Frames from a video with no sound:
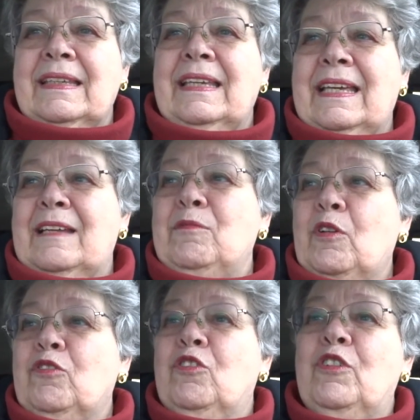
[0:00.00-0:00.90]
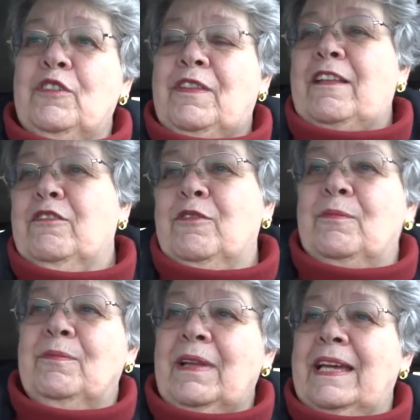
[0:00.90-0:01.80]
I'm not sure if that's from
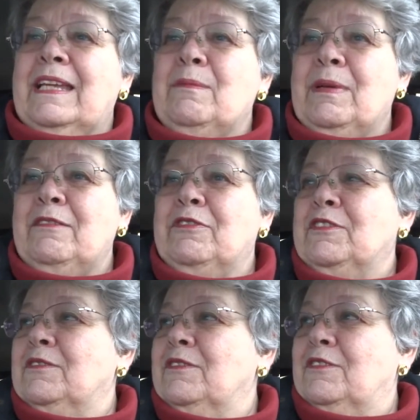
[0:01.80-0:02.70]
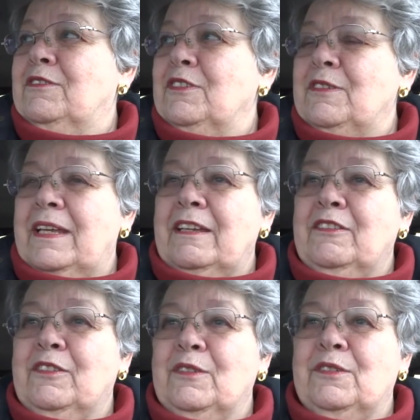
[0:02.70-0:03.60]
lying in bed for two
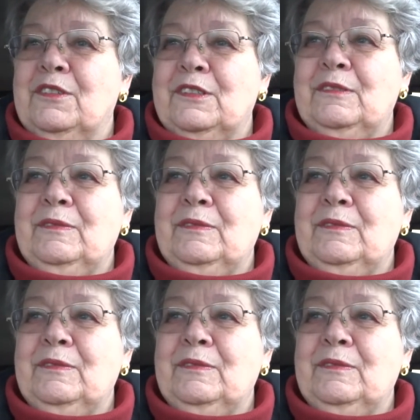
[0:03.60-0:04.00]
days or